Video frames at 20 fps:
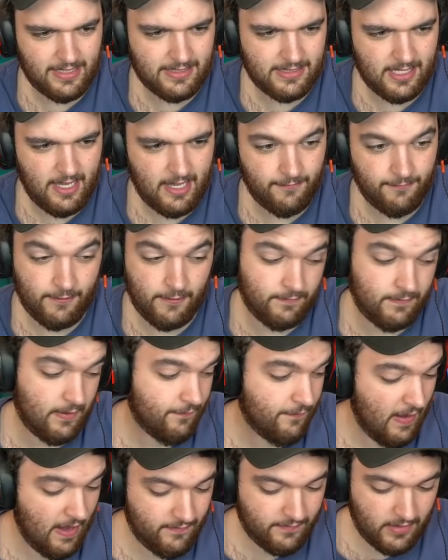is a
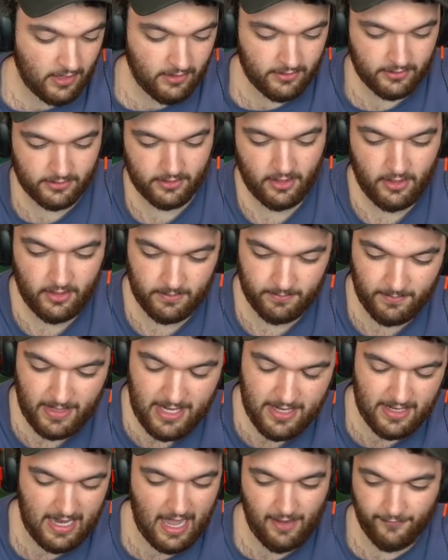$55 card.
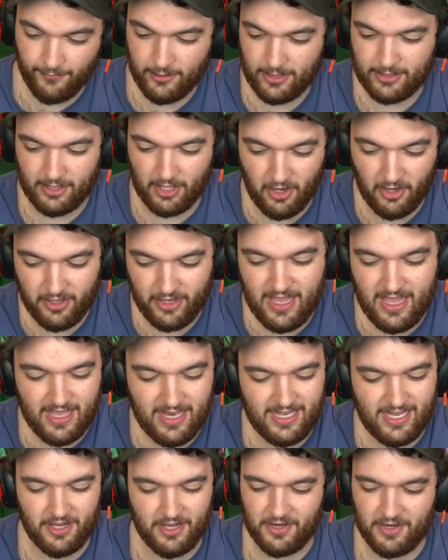Man, every card
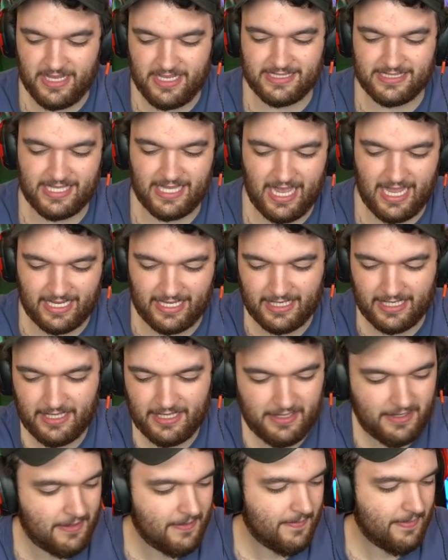in here is like,
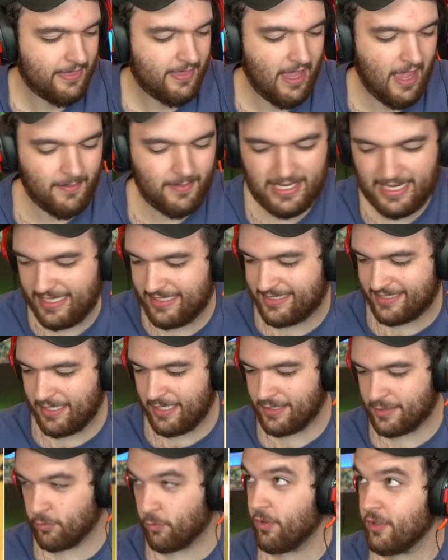I mean, it's
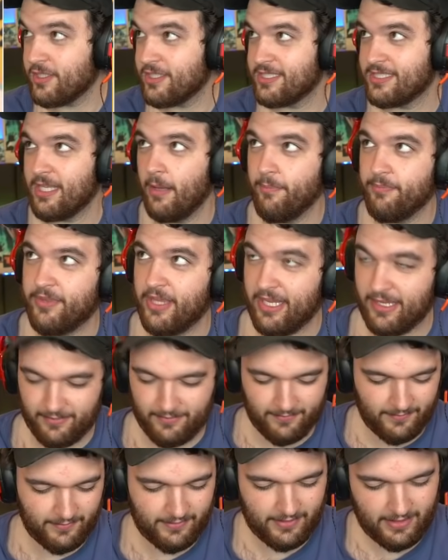it's worth something.
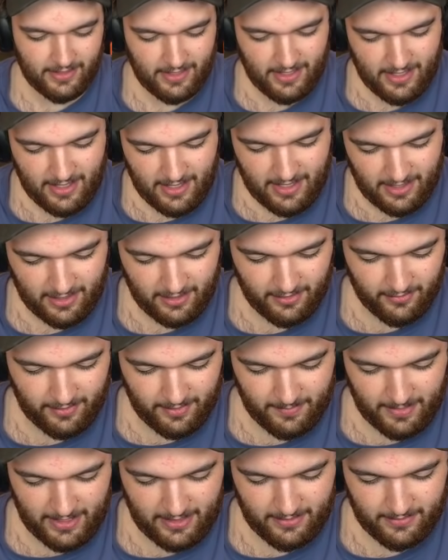You know what
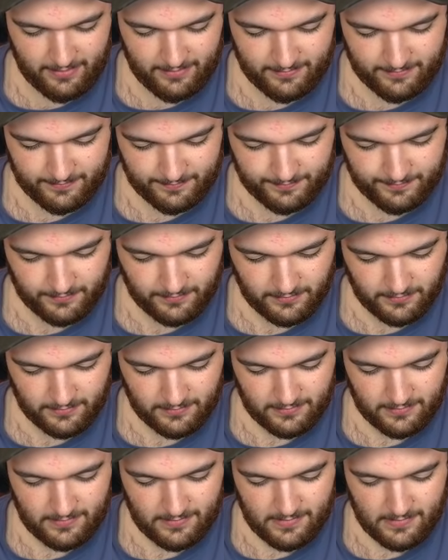I mean?
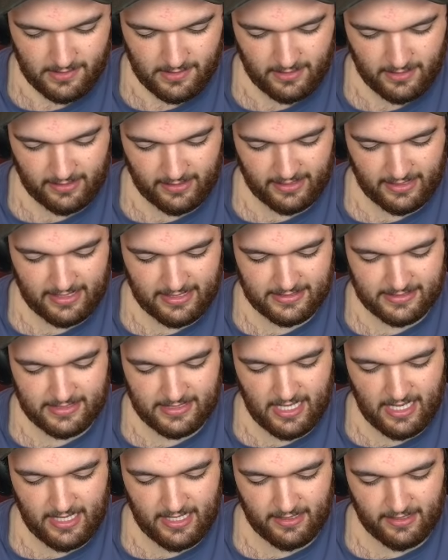Like, it's
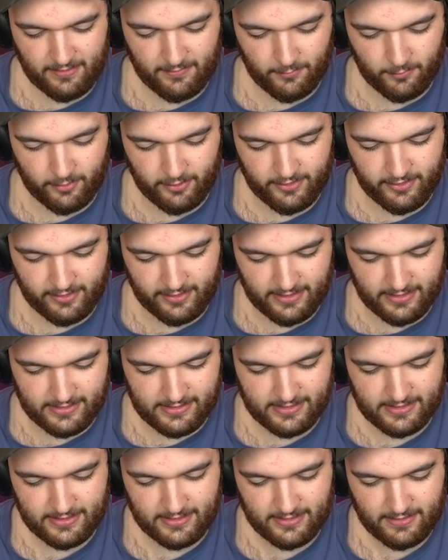not
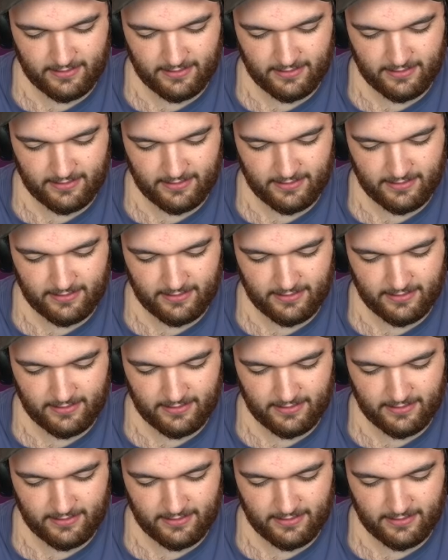worthless.